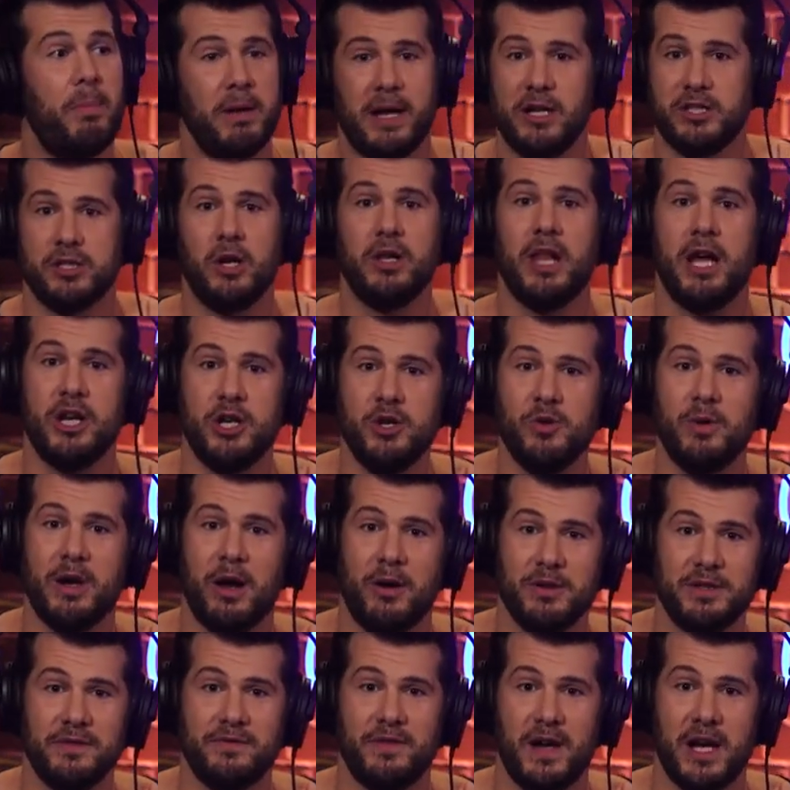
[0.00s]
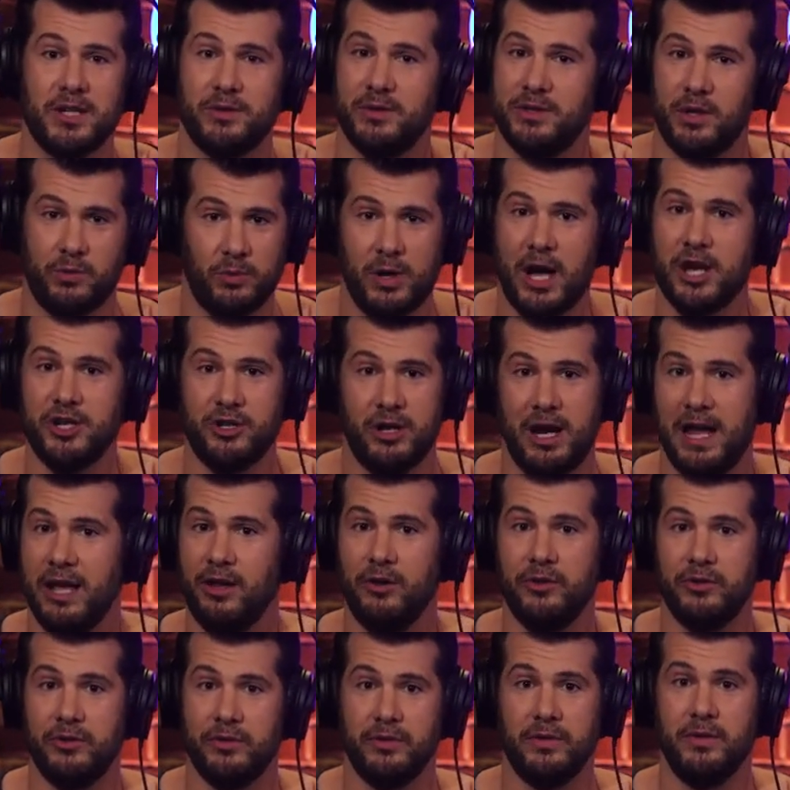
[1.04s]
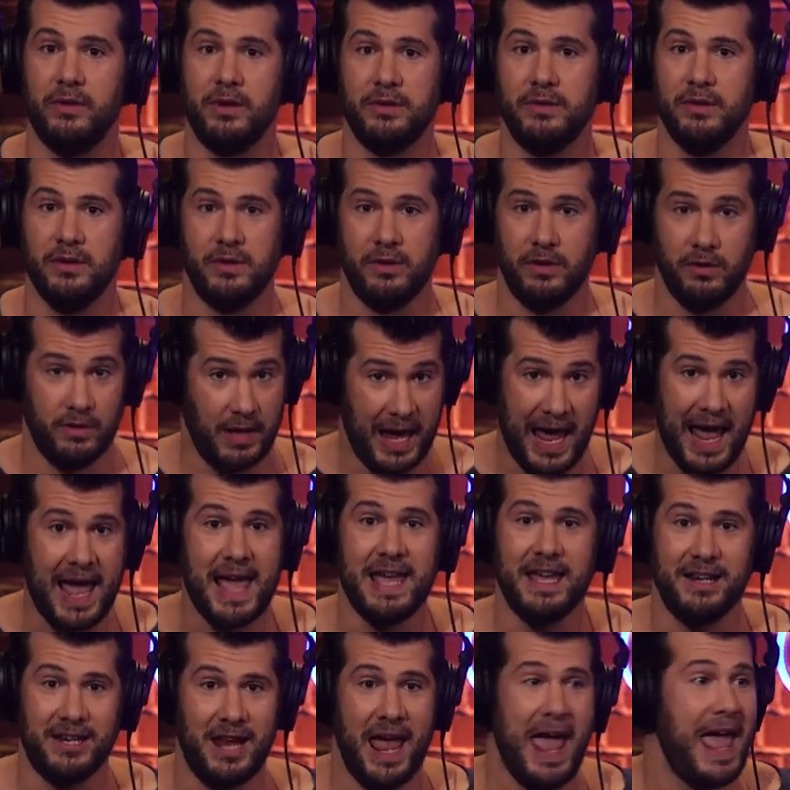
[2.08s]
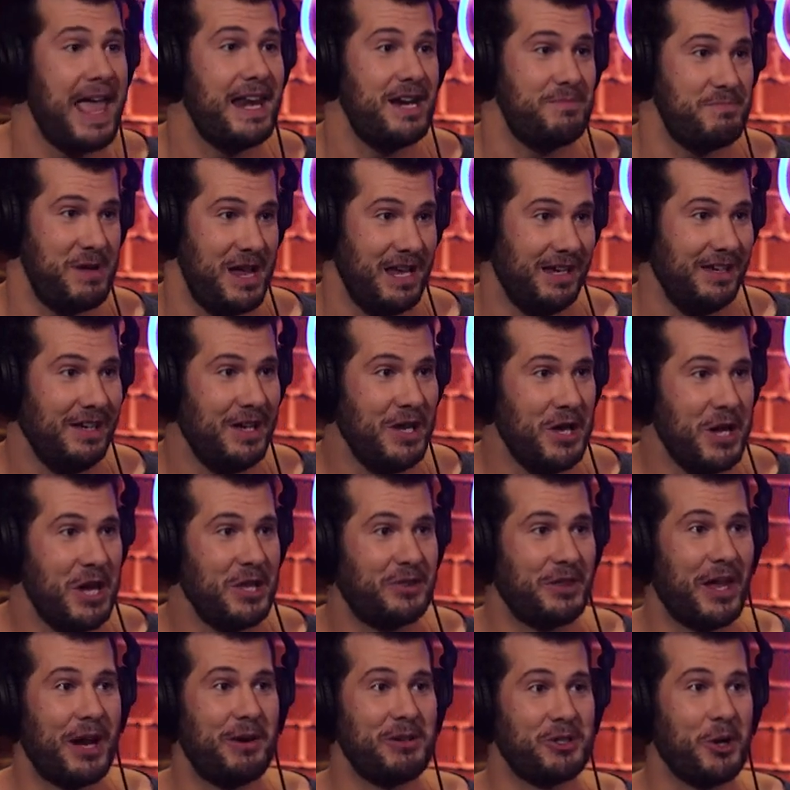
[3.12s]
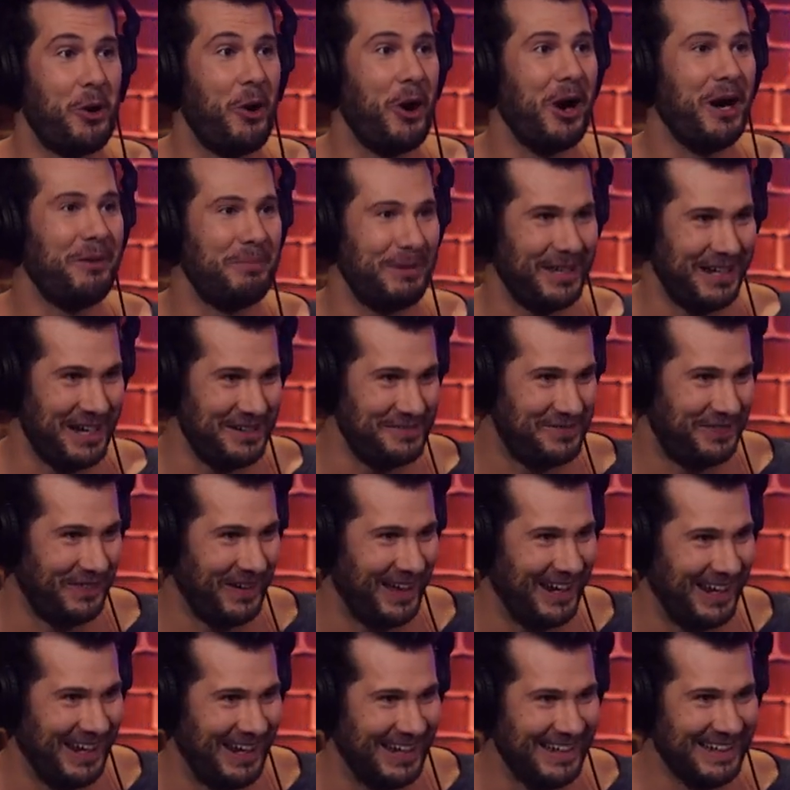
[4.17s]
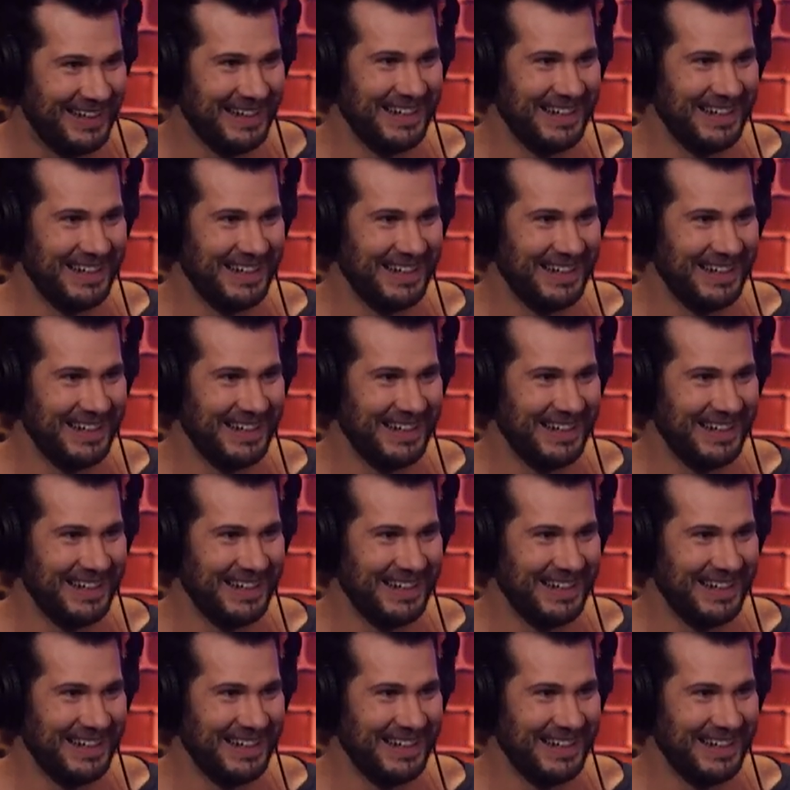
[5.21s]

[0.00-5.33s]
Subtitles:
Because all I knew when I was at Fox was that Roger Ailes hated me. He thought I was horribly unfunny.